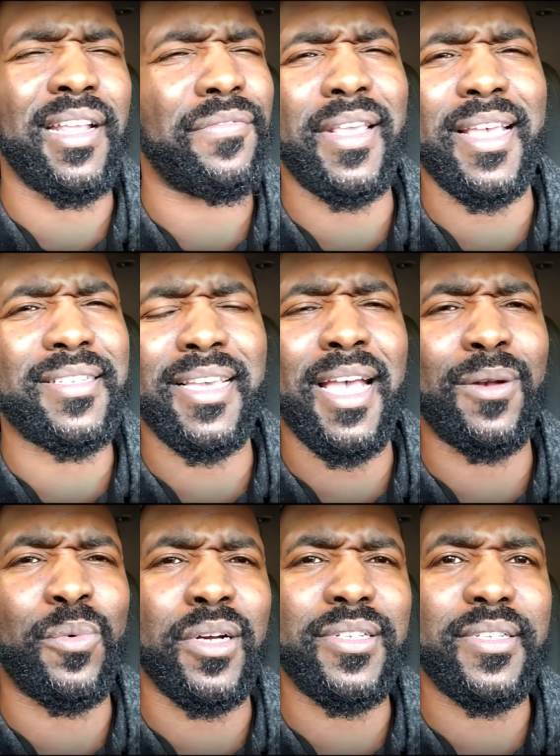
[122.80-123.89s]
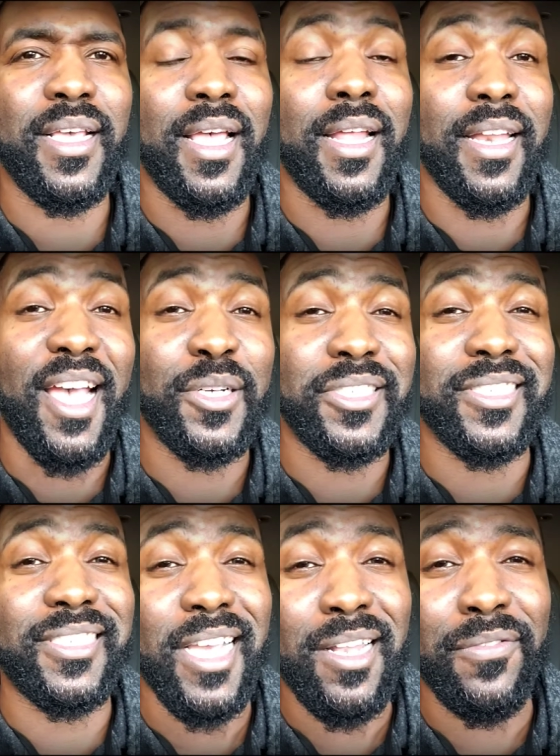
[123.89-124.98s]
definitely hasn't gotten worse. Now it's
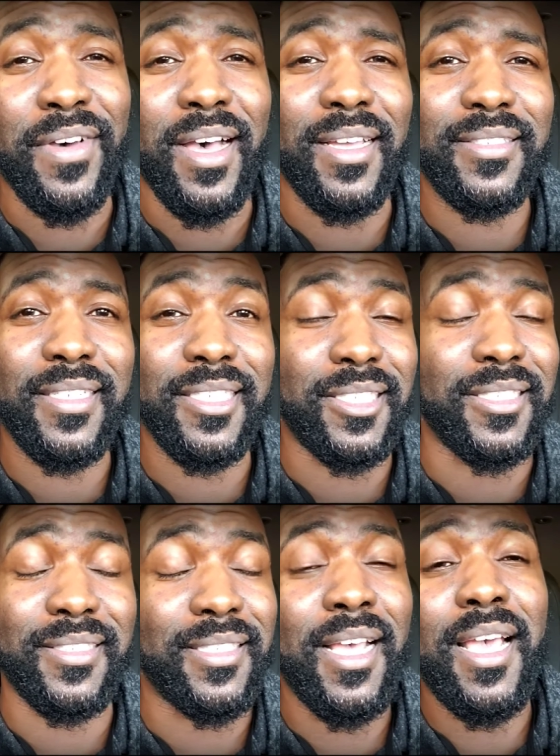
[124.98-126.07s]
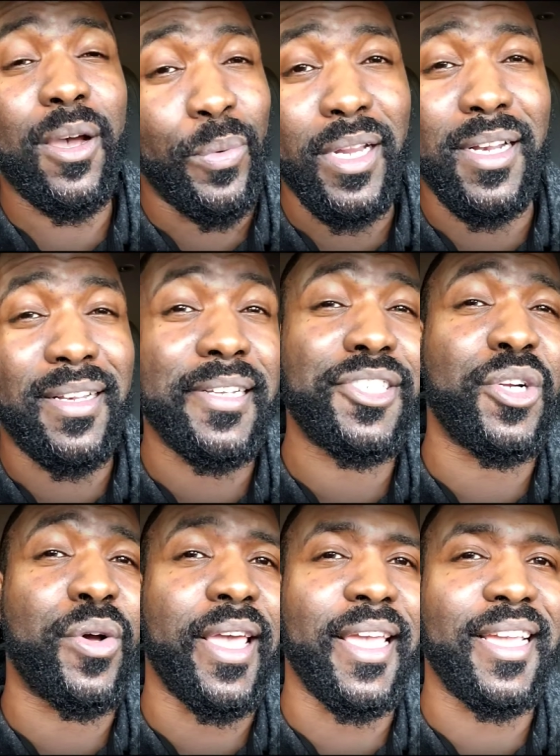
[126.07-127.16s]
just televised. It's just, we're in a
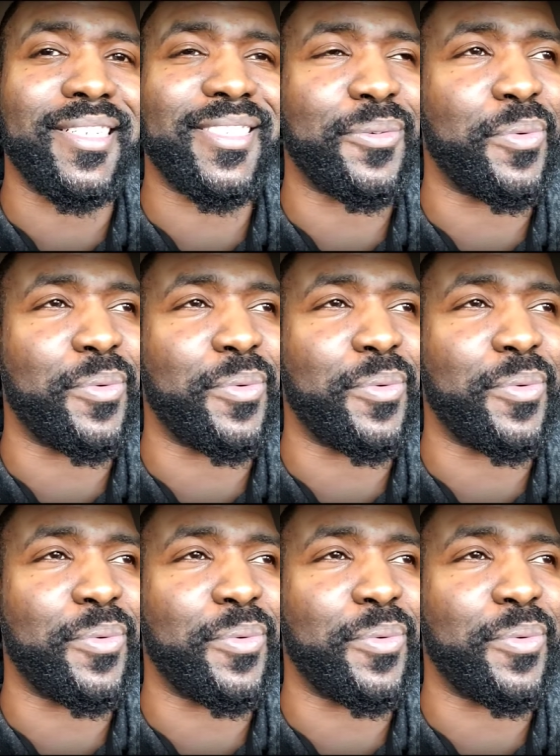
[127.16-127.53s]
digital age.